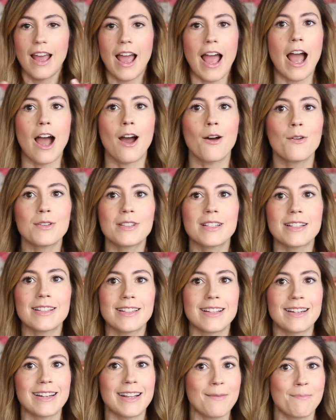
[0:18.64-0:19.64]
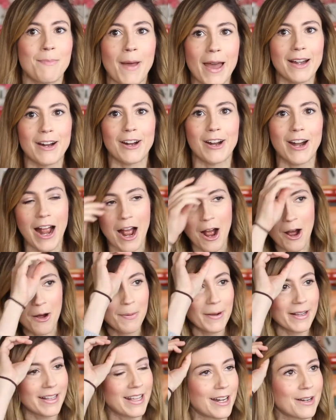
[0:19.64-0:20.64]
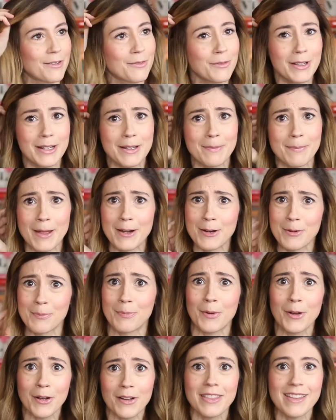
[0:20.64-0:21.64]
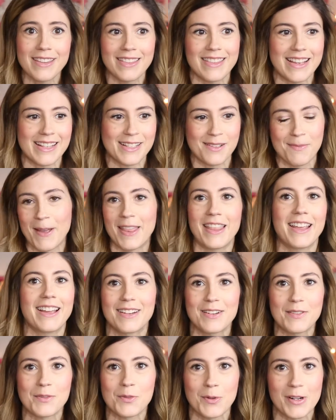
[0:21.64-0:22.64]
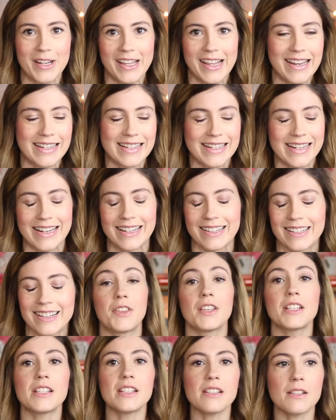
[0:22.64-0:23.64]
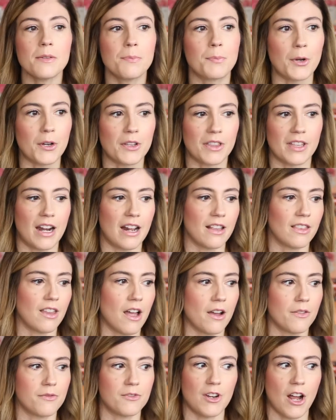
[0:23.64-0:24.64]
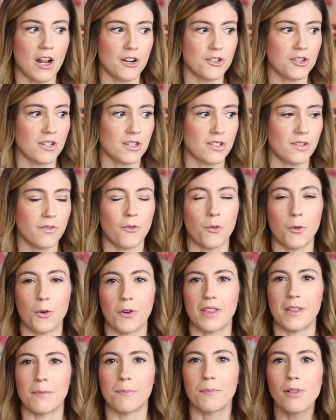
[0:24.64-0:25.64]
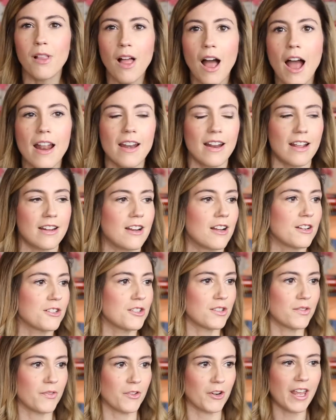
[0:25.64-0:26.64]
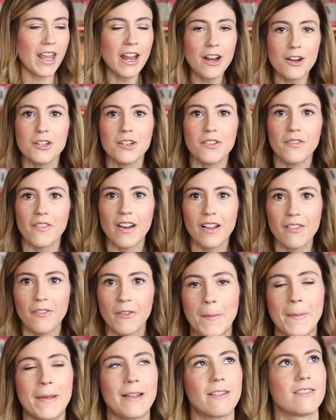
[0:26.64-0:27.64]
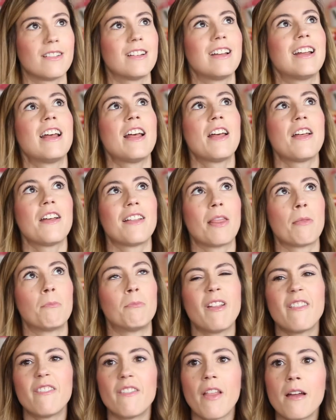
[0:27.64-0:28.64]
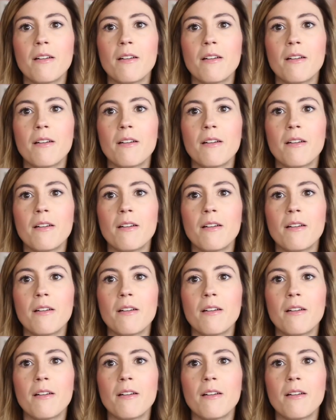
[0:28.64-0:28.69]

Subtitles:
how is this gonna get better? How am I gonna read a better book than this by the end of 2018? This is a book that I love not just for the plot and not just for character development, but